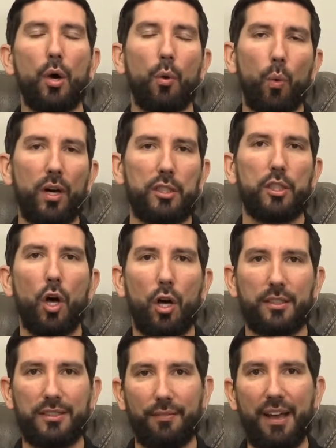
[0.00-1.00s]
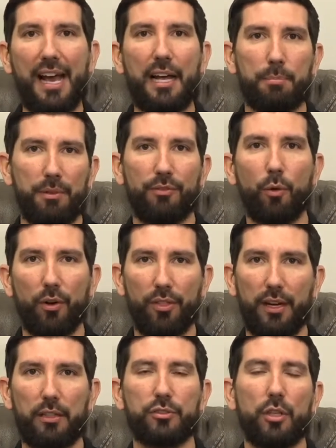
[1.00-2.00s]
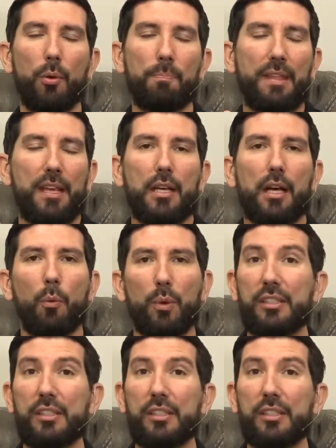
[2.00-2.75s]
what dogs have had before there. So we